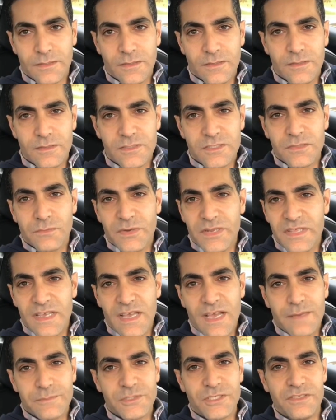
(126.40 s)
So what are the
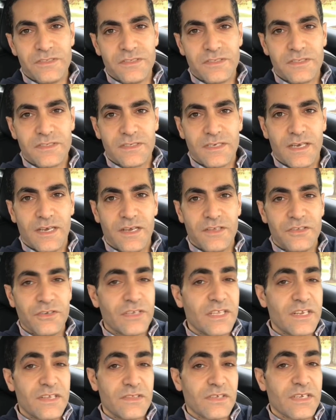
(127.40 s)
options? You
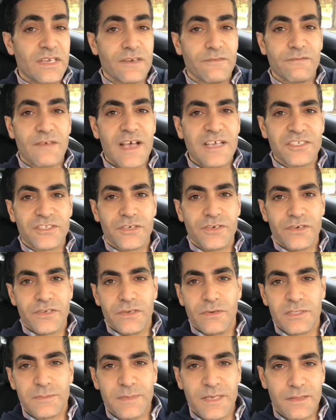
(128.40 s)
can either get a faster
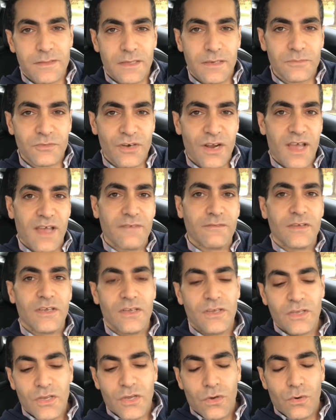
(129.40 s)
USB thumb drive,
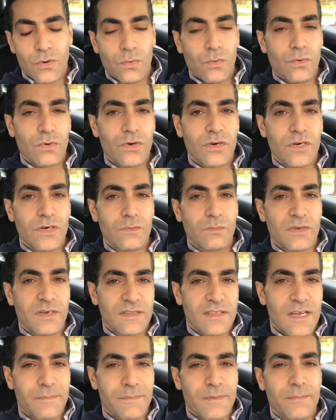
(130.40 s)
or what a
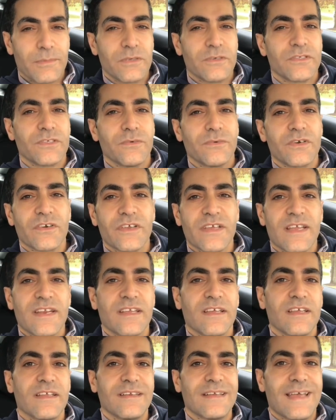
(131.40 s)
lot of people are doing are
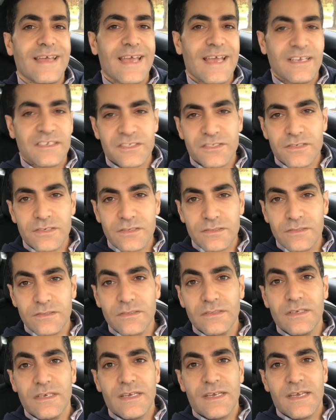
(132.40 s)
getting an external
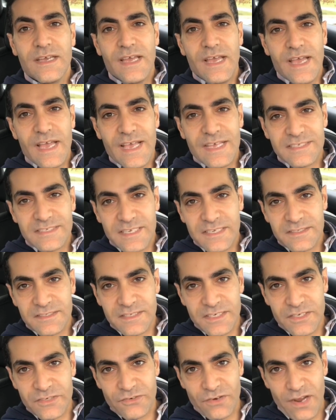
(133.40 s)

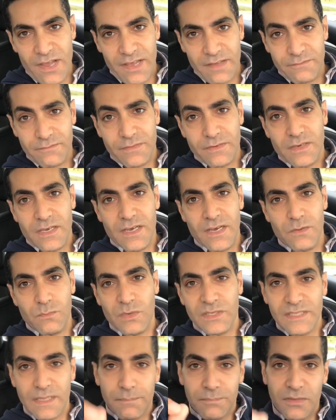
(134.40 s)
SSD drive,
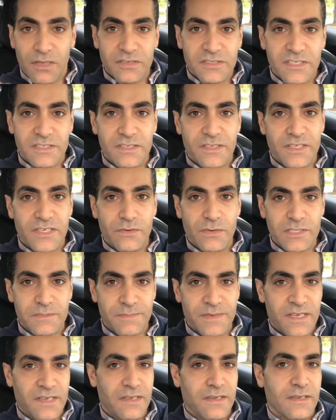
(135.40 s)
one that plugs into the
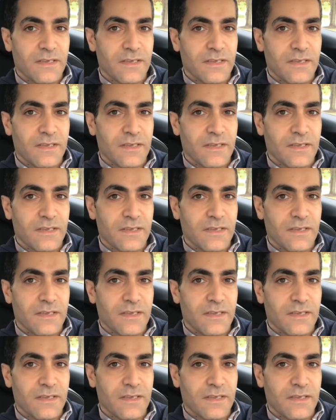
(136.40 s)
USB.